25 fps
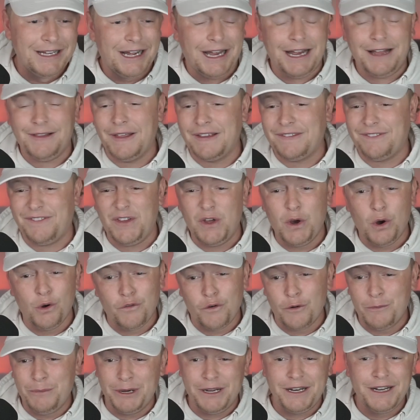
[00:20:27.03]
I like the
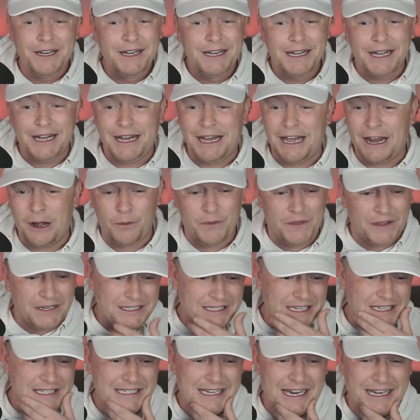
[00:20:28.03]
over, but I don't think
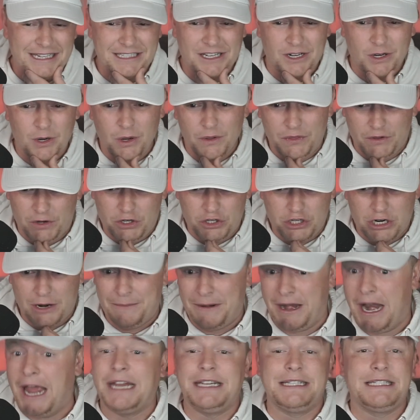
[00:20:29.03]
Cincinnati's going to go out there and
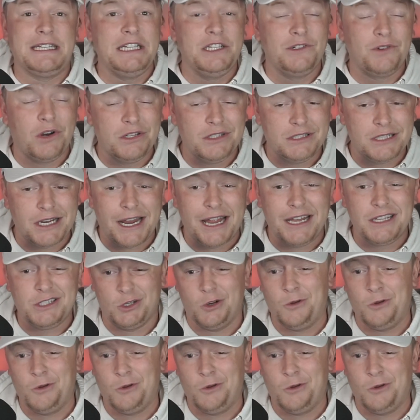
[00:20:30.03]
drop 19 runs again,